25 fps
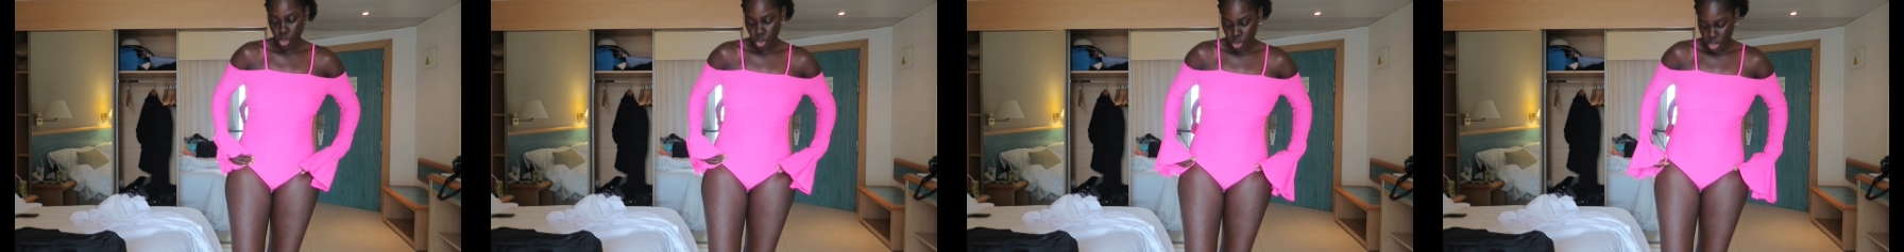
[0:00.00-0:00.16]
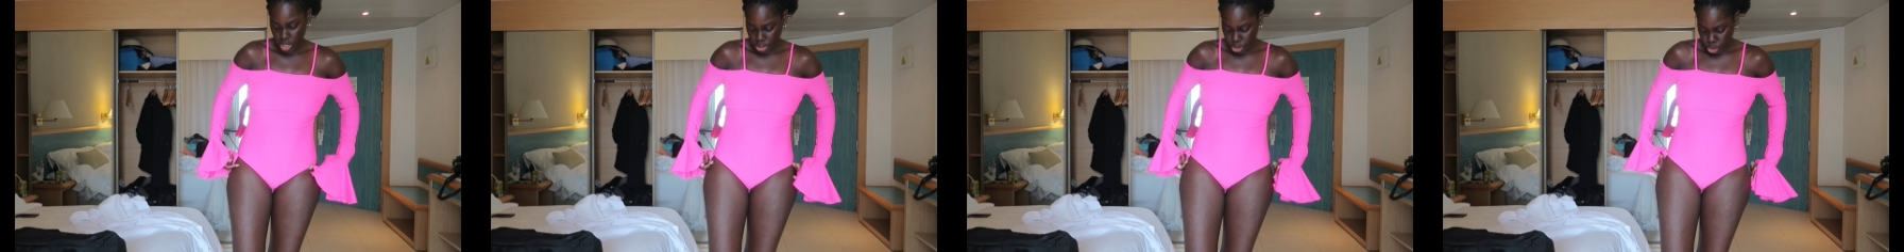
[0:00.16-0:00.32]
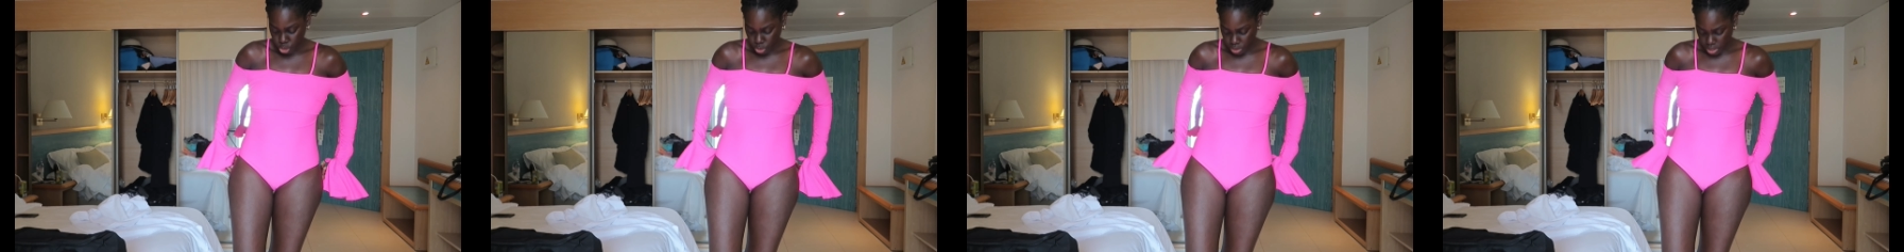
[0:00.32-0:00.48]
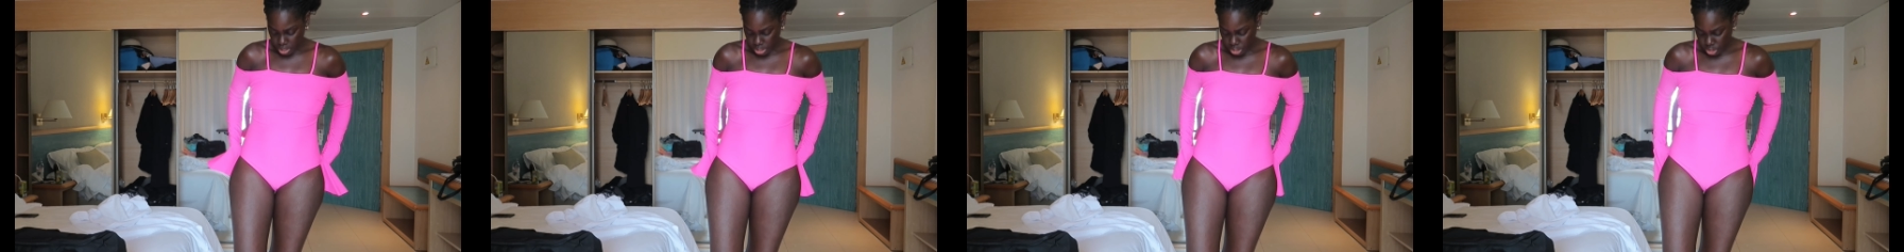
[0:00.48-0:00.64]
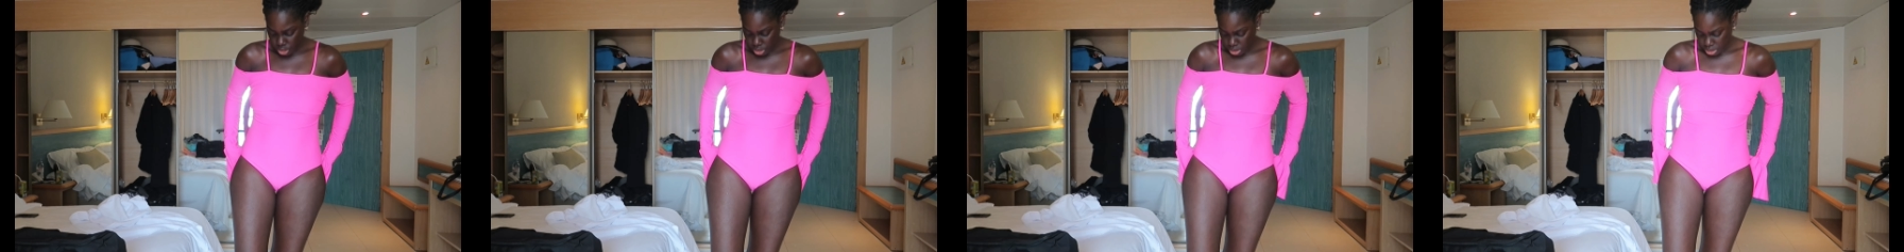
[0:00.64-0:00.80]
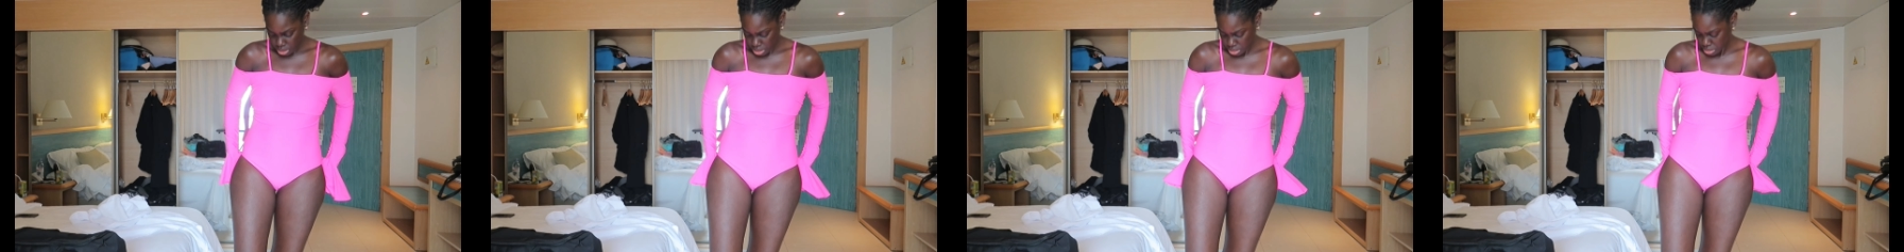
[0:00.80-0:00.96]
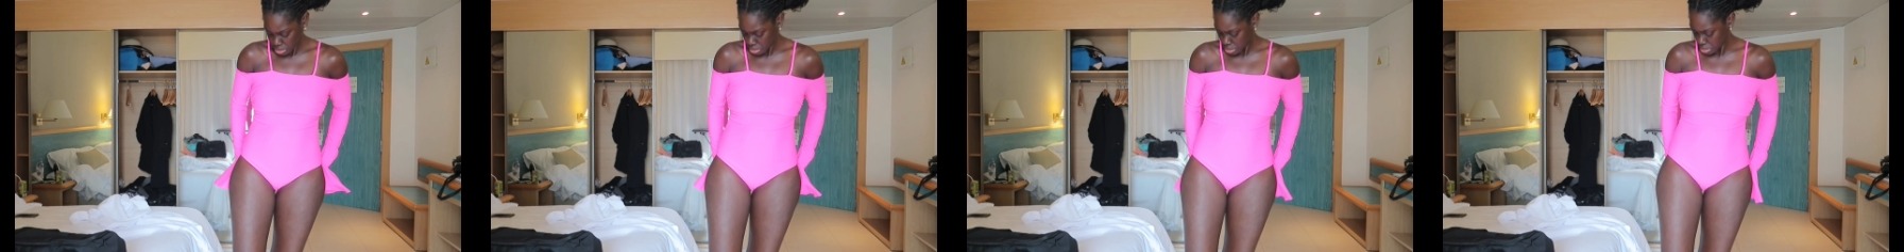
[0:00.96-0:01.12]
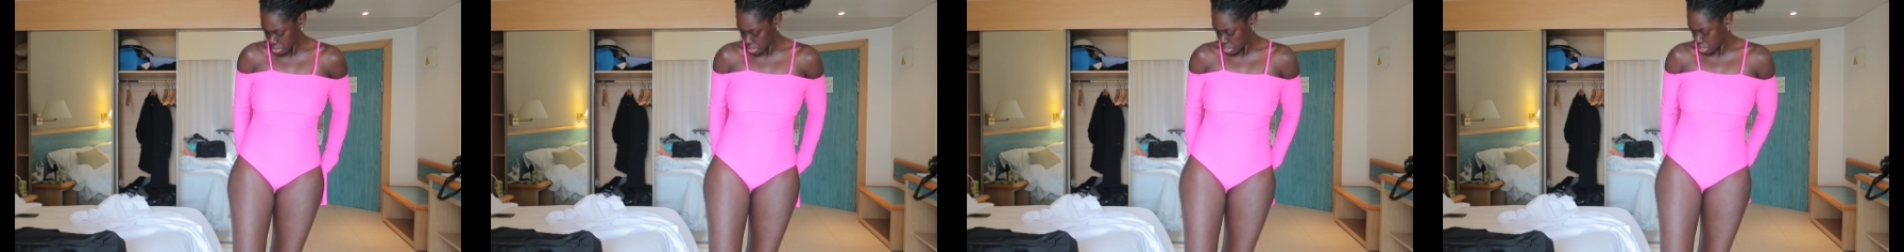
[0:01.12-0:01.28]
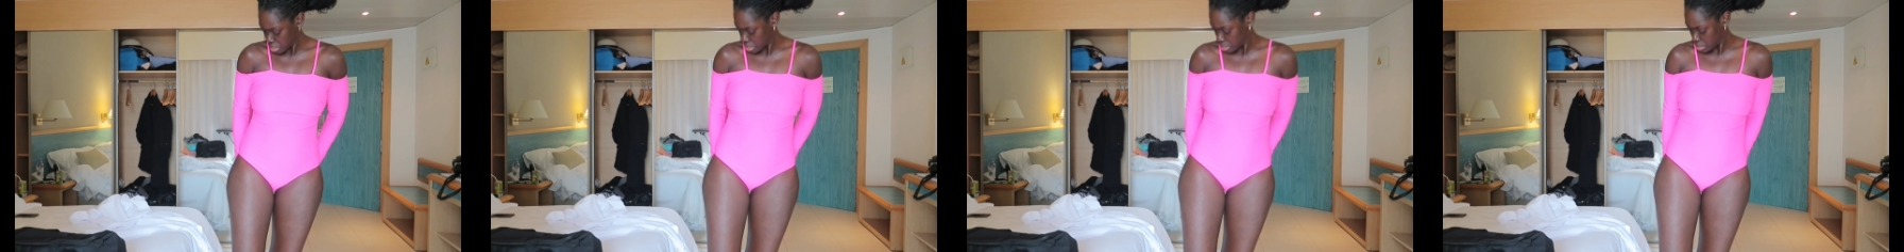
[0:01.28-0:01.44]
crutch crutch
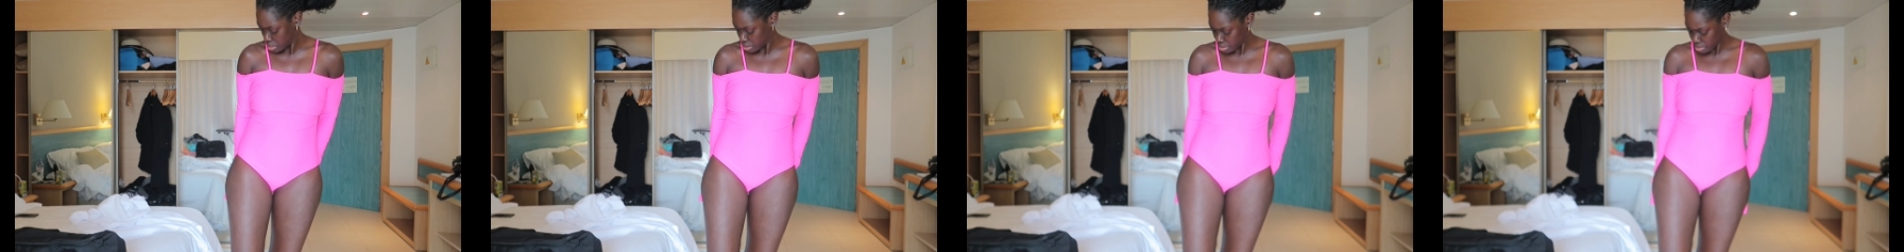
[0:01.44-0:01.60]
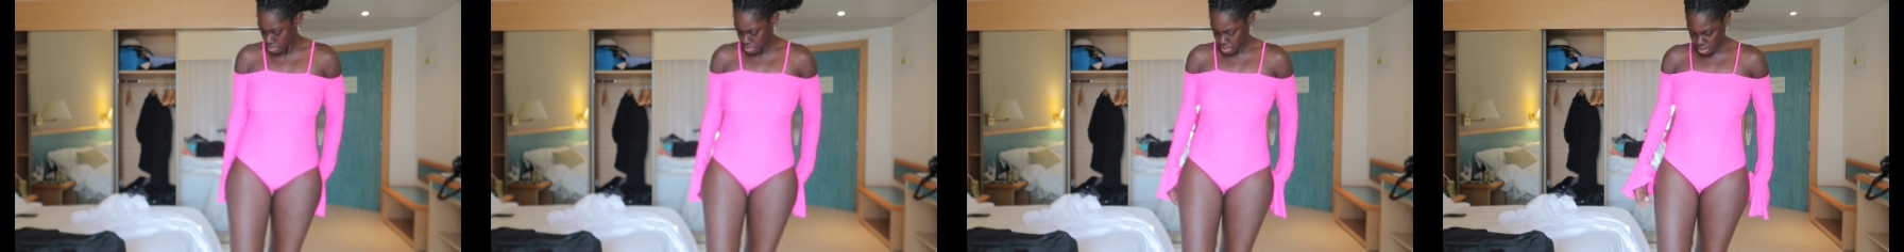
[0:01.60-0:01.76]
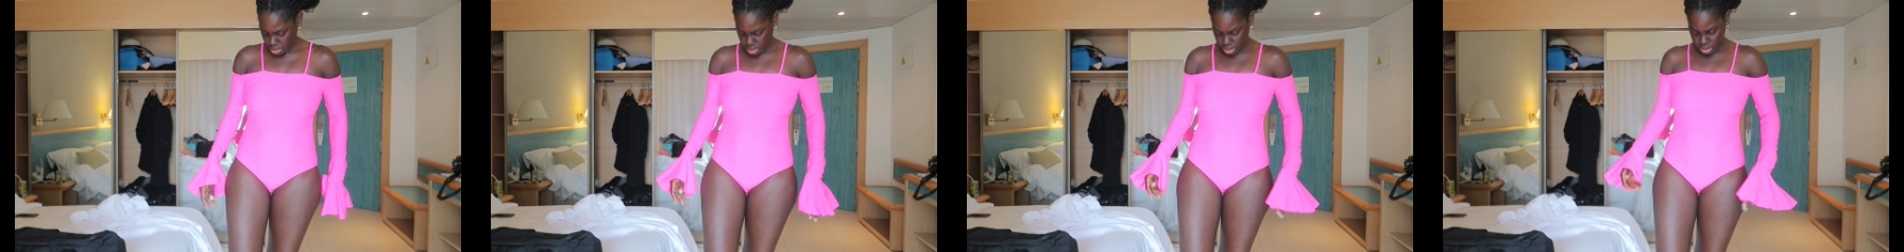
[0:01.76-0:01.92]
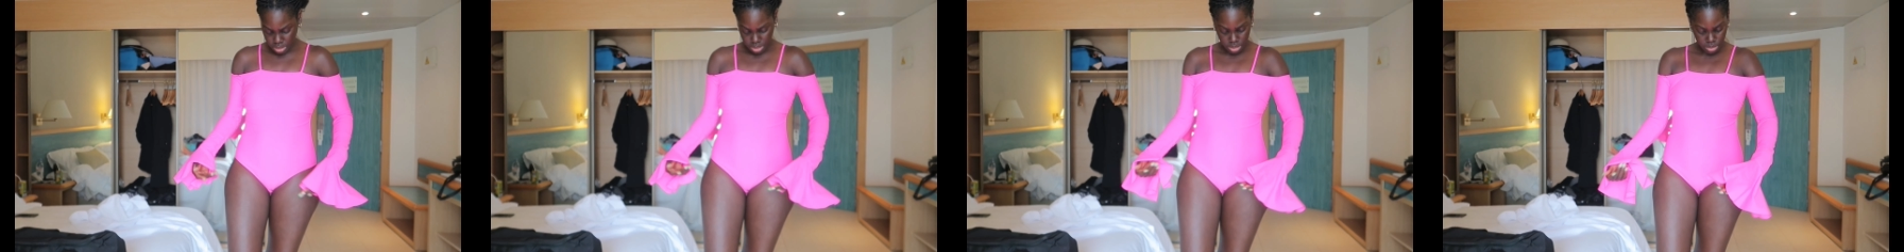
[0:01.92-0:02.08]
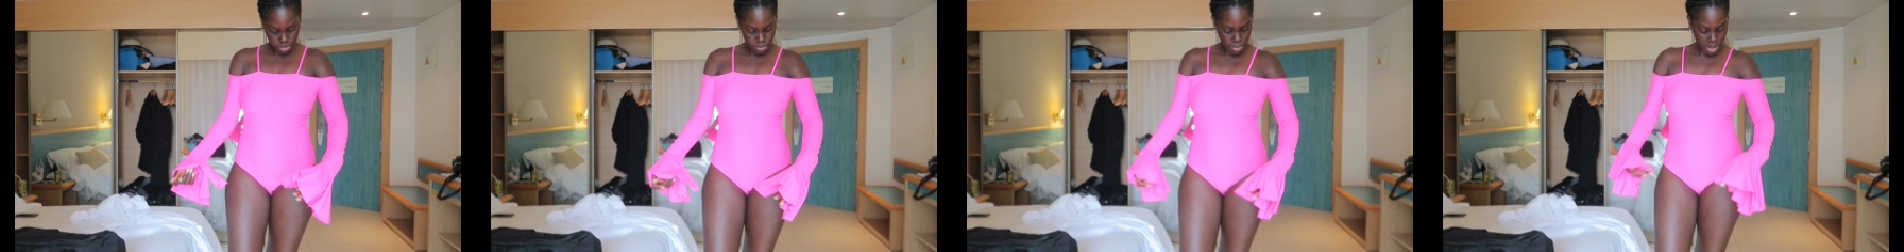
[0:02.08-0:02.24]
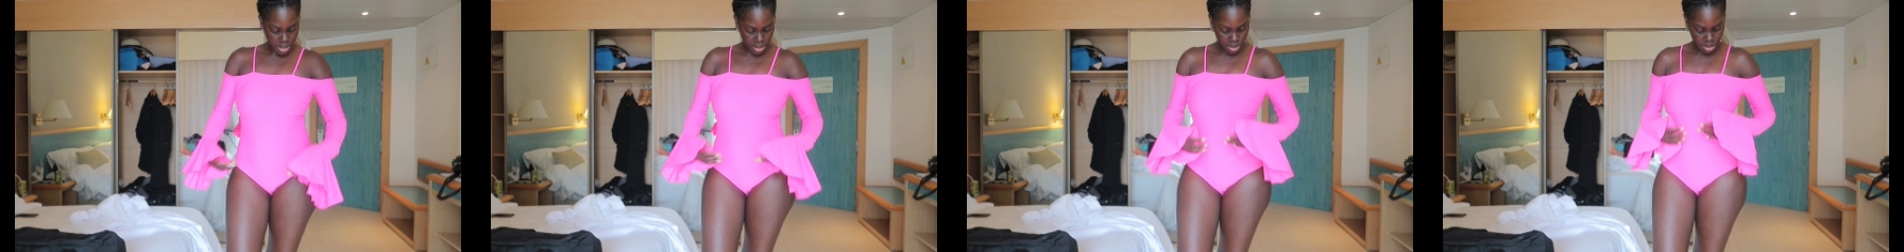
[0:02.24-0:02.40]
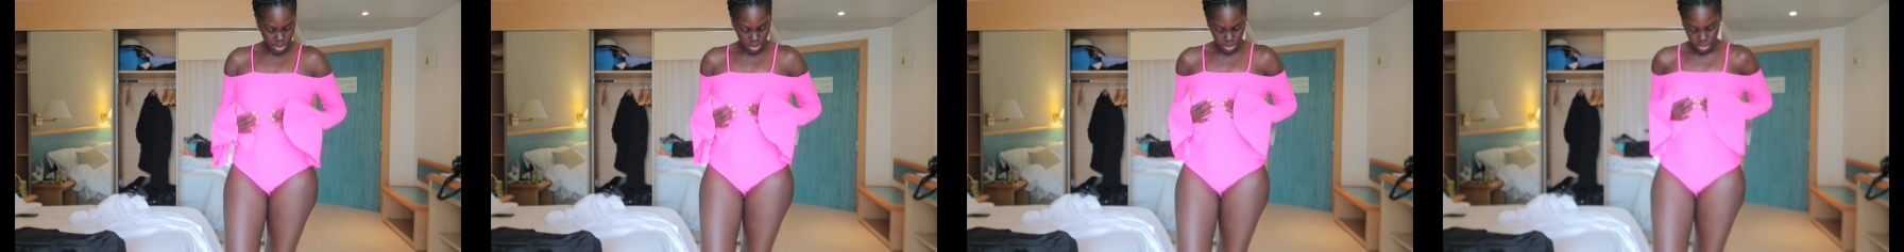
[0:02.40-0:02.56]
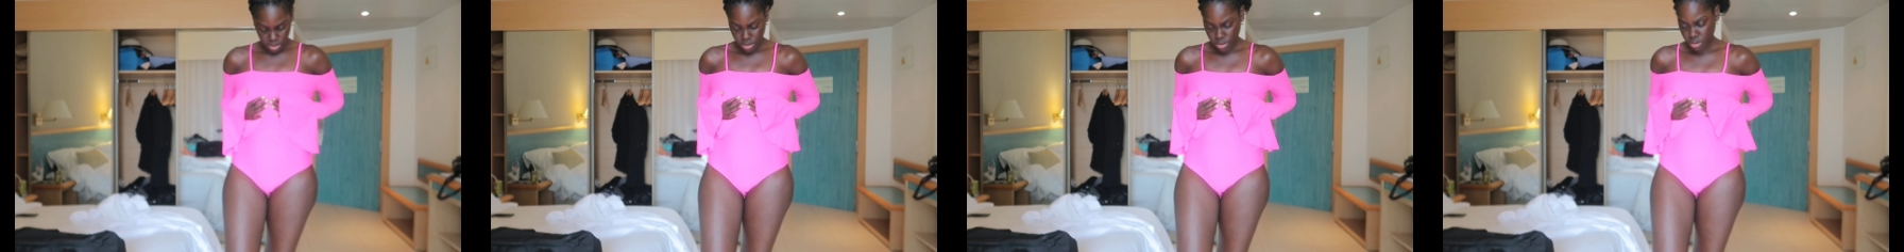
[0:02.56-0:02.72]
but this is my